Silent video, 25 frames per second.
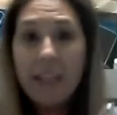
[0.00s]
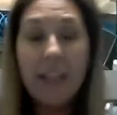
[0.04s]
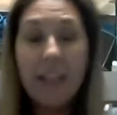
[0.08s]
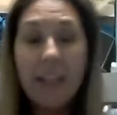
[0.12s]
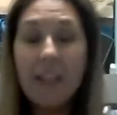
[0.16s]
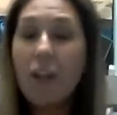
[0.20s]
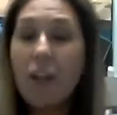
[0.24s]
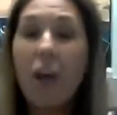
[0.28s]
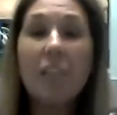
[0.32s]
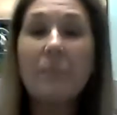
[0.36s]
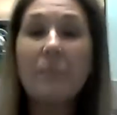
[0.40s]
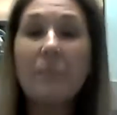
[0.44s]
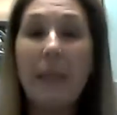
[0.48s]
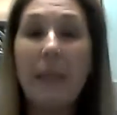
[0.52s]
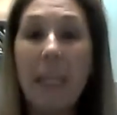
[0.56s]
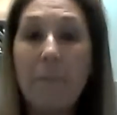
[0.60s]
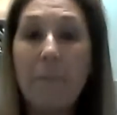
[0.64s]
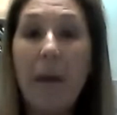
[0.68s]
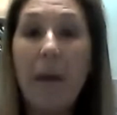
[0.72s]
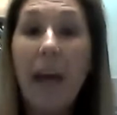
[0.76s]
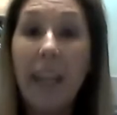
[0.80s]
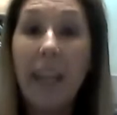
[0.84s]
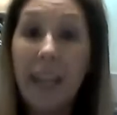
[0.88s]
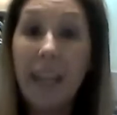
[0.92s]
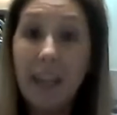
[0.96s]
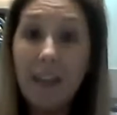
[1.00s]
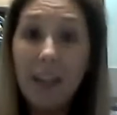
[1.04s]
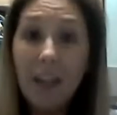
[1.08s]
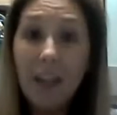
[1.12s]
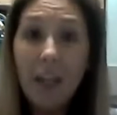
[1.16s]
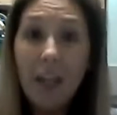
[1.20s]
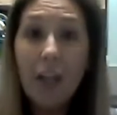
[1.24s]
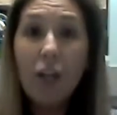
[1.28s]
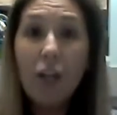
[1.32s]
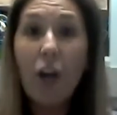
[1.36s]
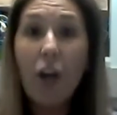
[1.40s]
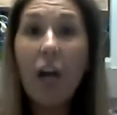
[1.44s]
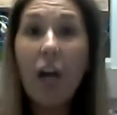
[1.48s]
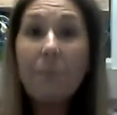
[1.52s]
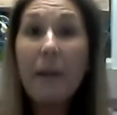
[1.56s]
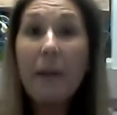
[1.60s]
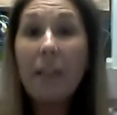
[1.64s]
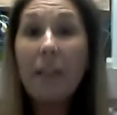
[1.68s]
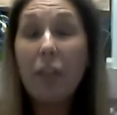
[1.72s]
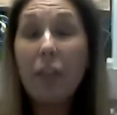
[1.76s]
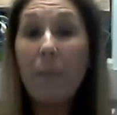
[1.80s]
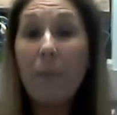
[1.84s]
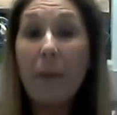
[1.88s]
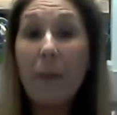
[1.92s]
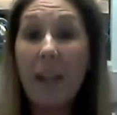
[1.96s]
It didn't cost me any money. It cost
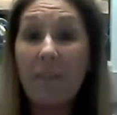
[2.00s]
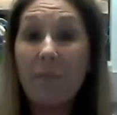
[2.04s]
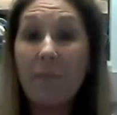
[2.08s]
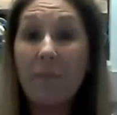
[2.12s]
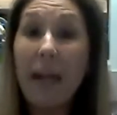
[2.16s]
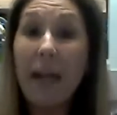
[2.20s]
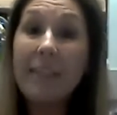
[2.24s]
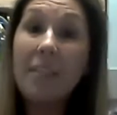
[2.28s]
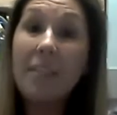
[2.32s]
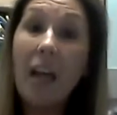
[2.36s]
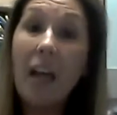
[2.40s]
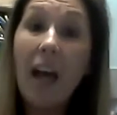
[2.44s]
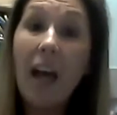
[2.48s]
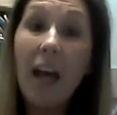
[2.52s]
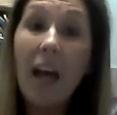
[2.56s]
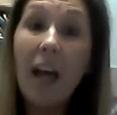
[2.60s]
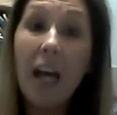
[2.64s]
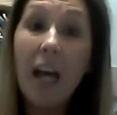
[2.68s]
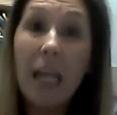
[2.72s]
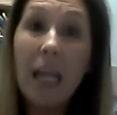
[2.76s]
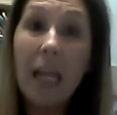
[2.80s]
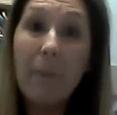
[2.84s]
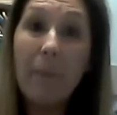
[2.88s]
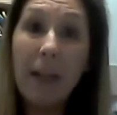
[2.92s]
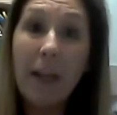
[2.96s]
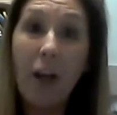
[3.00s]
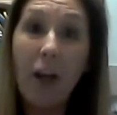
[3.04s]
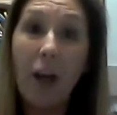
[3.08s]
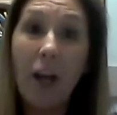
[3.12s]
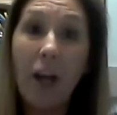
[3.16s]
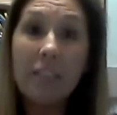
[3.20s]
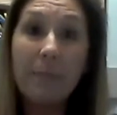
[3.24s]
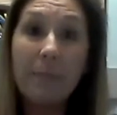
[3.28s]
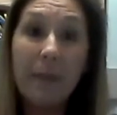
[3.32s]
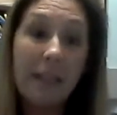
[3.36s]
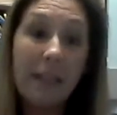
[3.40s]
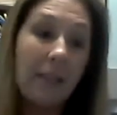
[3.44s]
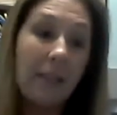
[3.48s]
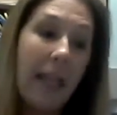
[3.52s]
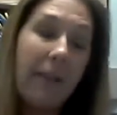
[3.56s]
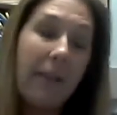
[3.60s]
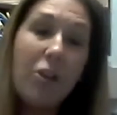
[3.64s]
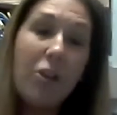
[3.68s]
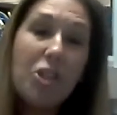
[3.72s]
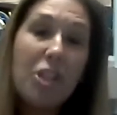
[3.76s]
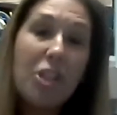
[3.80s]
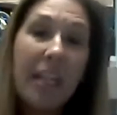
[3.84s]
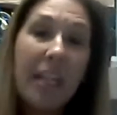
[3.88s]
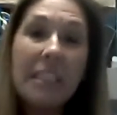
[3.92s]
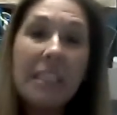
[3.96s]
me a little bit of my time. It cost me
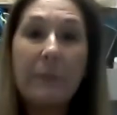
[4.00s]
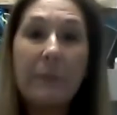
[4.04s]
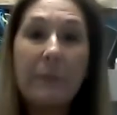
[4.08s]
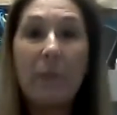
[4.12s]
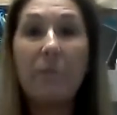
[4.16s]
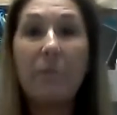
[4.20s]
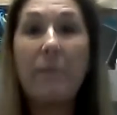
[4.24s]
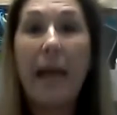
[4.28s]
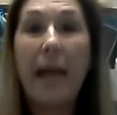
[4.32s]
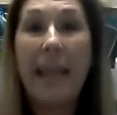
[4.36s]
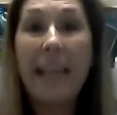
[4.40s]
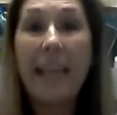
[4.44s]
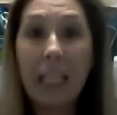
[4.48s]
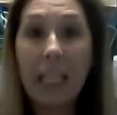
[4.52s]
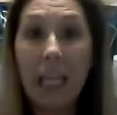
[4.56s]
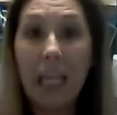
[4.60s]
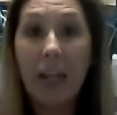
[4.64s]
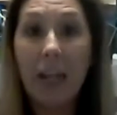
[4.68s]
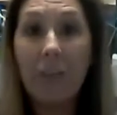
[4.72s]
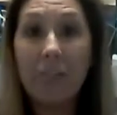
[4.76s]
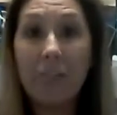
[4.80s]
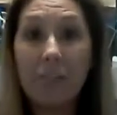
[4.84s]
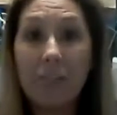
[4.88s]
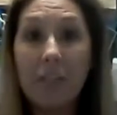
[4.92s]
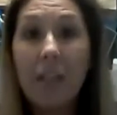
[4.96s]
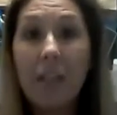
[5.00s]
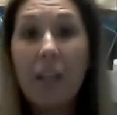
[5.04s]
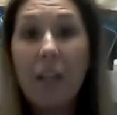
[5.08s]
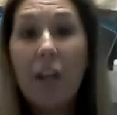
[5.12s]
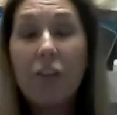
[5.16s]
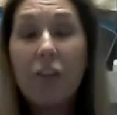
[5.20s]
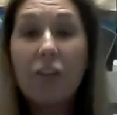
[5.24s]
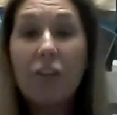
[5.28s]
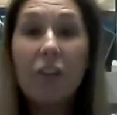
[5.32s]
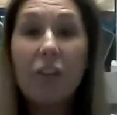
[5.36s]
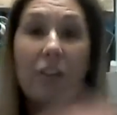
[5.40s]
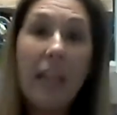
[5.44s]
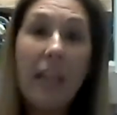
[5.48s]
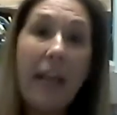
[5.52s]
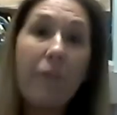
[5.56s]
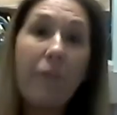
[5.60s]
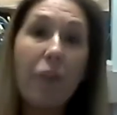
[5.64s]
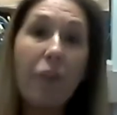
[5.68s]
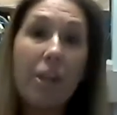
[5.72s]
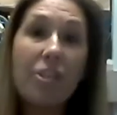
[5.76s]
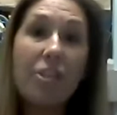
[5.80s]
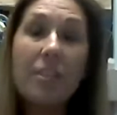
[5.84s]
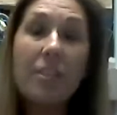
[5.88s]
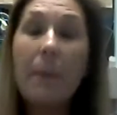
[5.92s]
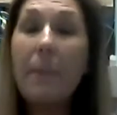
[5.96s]
leveraging some of my gifts to
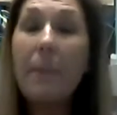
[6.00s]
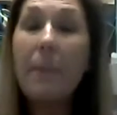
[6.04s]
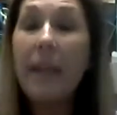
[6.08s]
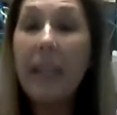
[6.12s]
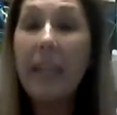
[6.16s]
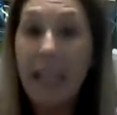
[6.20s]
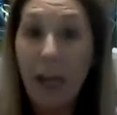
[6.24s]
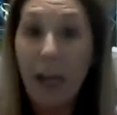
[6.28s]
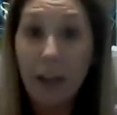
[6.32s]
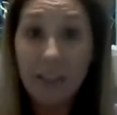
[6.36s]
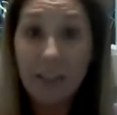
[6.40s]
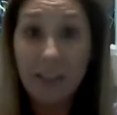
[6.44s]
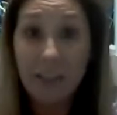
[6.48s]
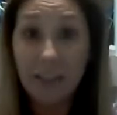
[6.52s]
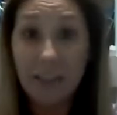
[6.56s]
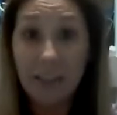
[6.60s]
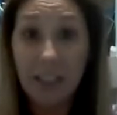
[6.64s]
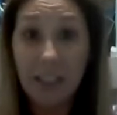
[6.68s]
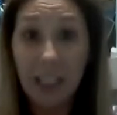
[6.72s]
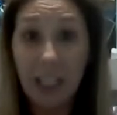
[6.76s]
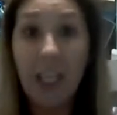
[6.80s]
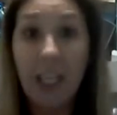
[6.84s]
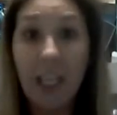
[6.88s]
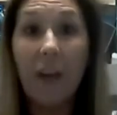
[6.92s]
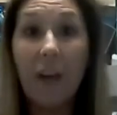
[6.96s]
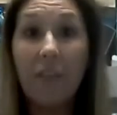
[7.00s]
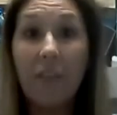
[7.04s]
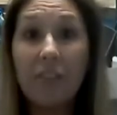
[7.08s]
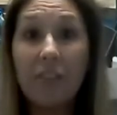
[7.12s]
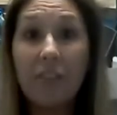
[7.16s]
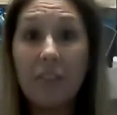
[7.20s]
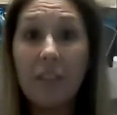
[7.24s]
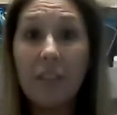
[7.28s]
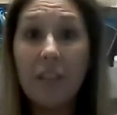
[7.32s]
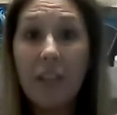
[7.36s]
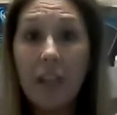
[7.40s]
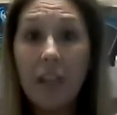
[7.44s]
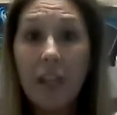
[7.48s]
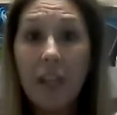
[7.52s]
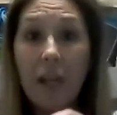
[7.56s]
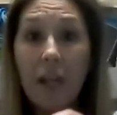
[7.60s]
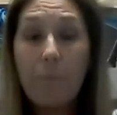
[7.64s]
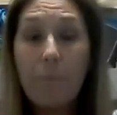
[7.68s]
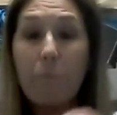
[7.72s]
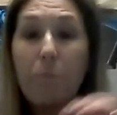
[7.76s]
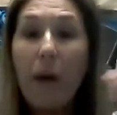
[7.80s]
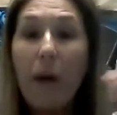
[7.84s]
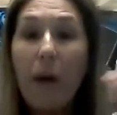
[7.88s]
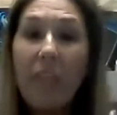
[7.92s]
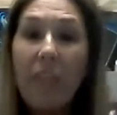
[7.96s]
leverage somebody else's gifts.
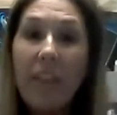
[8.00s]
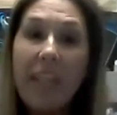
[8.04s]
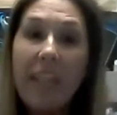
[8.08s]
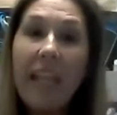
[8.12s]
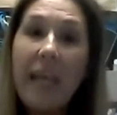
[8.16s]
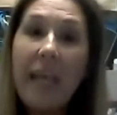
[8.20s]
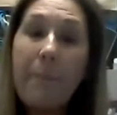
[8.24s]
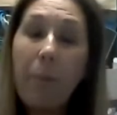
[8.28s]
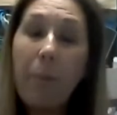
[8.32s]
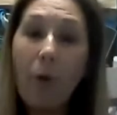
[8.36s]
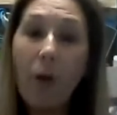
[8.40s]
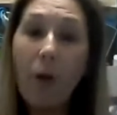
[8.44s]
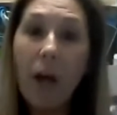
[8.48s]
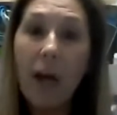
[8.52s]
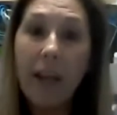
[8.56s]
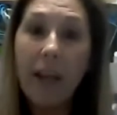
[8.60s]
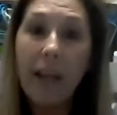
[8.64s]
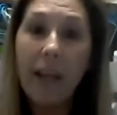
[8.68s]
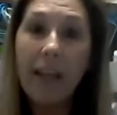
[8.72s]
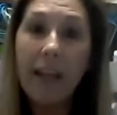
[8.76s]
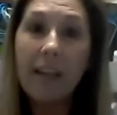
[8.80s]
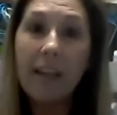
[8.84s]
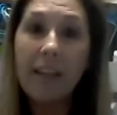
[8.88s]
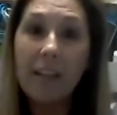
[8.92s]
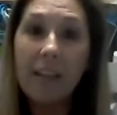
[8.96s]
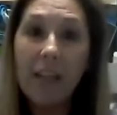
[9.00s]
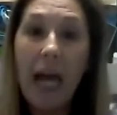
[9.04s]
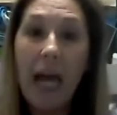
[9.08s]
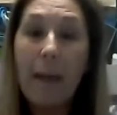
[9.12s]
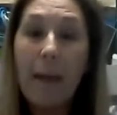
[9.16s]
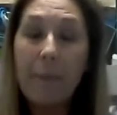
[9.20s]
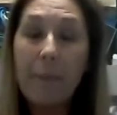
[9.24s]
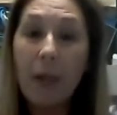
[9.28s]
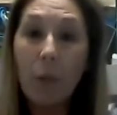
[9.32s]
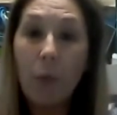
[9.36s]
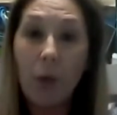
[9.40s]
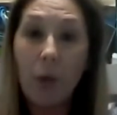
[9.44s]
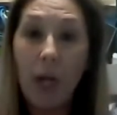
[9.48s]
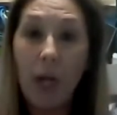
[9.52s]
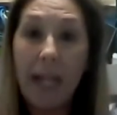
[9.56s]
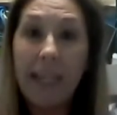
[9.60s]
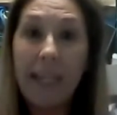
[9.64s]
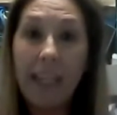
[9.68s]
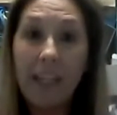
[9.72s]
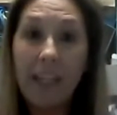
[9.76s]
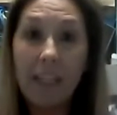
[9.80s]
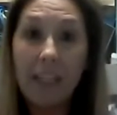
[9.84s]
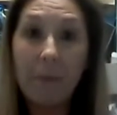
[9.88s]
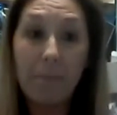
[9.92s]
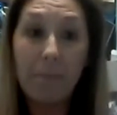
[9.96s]
But the end product got me where I
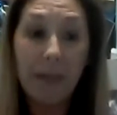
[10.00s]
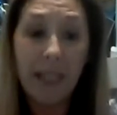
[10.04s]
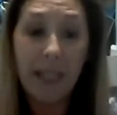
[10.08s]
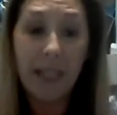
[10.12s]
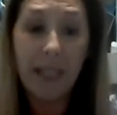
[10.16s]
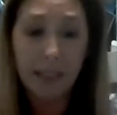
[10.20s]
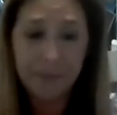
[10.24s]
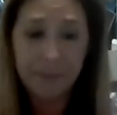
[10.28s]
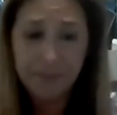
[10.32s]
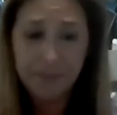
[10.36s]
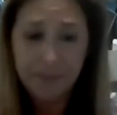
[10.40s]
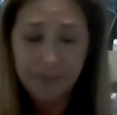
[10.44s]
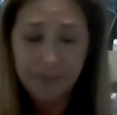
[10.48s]
needed to be.